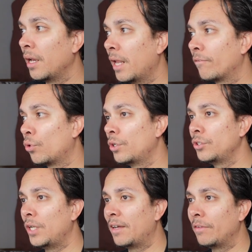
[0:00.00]
And of
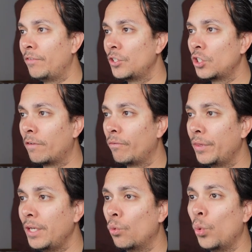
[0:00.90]
course, you have to finish off with
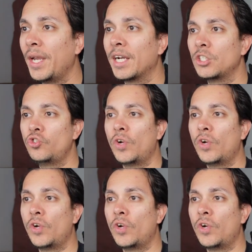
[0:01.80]
the Winged